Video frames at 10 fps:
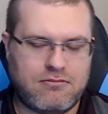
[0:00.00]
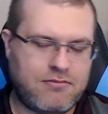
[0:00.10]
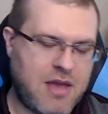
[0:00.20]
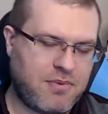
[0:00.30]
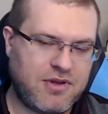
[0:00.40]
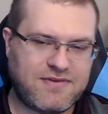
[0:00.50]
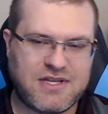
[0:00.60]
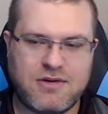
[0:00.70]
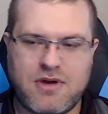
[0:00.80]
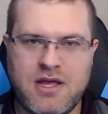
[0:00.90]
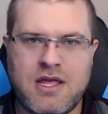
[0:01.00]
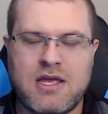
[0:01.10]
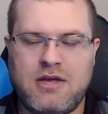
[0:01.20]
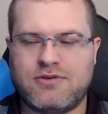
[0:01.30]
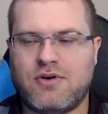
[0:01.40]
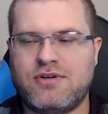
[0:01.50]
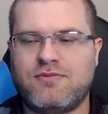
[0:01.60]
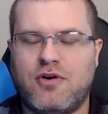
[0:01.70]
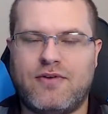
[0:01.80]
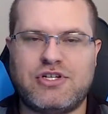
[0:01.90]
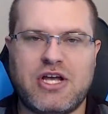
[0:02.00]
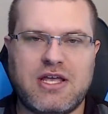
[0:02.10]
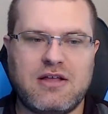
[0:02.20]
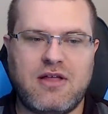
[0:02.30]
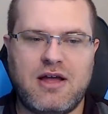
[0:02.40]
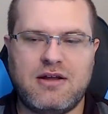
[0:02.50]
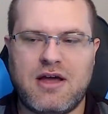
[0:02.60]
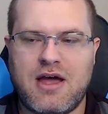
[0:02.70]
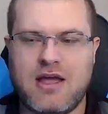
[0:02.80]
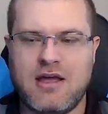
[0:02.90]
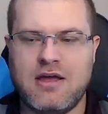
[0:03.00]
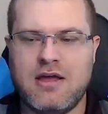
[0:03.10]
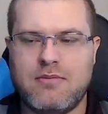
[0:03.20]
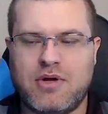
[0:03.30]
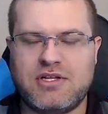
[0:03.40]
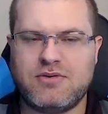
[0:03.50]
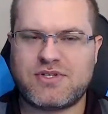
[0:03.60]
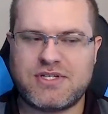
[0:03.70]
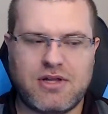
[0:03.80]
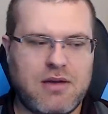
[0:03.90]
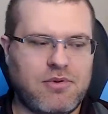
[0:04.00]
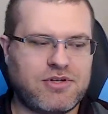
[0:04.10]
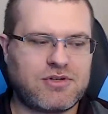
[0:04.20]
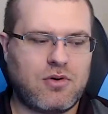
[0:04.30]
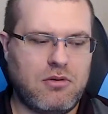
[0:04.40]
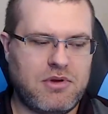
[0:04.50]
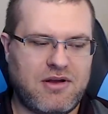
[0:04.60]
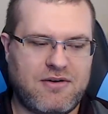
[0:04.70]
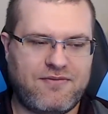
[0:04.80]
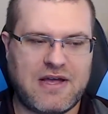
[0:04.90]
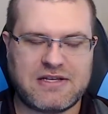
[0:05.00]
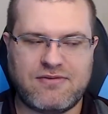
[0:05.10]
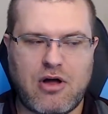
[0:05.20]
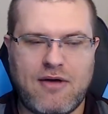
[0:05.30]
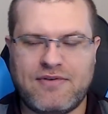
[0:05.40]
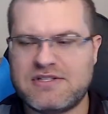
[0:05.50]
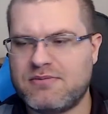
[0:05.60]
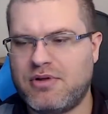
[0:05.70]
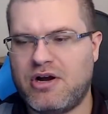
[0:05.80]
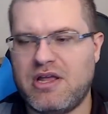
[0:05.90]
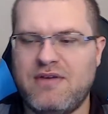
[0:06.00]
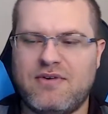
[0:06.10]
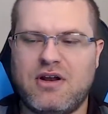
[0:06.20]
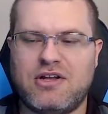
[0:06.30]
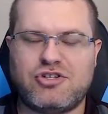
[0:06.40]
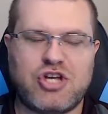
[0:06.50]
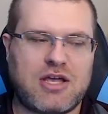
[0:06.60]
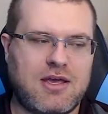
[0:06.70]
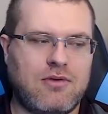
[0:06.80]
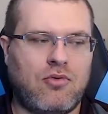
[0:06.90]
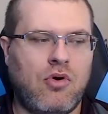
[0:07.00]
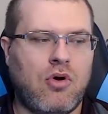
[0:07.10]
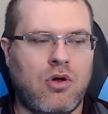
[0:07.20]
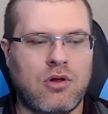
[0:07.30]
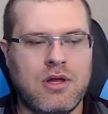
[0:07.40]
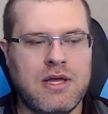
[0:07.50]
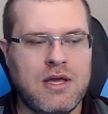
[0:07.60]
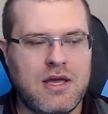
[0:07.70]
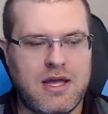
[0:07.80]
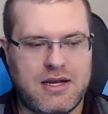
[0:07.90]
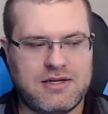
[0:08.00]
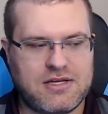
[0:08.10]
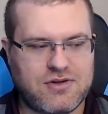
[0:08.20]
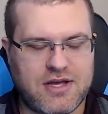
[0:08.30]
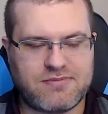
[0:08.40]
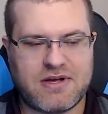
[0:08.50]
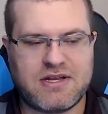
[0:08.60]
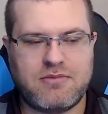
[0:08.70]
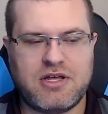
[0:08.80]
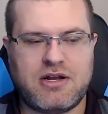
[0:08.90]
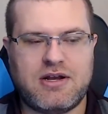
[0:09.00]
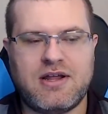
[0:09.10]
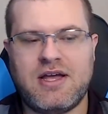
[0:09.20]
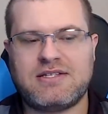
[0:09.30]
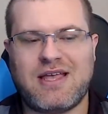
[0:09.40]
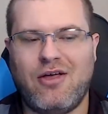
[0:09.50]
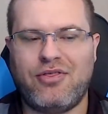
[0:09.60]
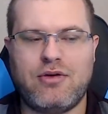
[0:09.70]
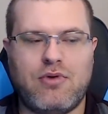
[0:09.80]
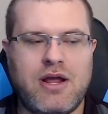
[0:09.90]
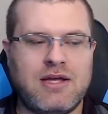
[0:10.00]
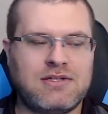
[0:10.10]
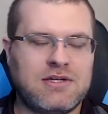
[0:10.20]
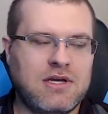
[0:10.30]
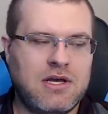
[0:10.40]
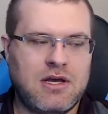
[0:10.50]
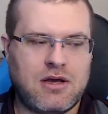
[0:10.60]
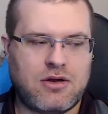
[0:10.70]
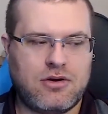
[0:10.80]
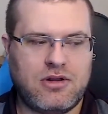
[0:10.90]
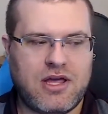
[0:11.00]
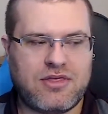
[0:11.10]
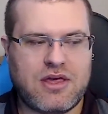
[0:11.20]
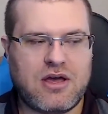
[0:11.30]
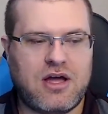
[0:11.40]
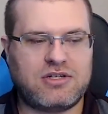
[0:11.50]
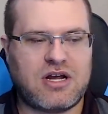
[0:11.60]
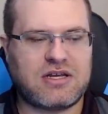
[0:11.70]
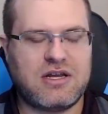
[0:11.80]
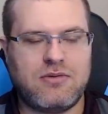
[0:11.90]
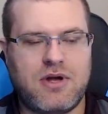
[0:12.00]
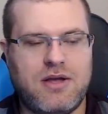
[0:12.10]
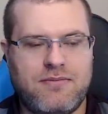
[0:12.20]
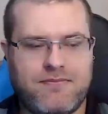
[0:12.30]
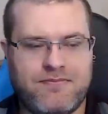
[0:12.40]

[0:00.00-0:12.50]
Maple Leafs anyway, he was always more of a checking line guy, but he was still able to score and be an effective offensive player, even in a checking role. And so I expect him to get a nice, healthy raise, good, lengthy contract anyway.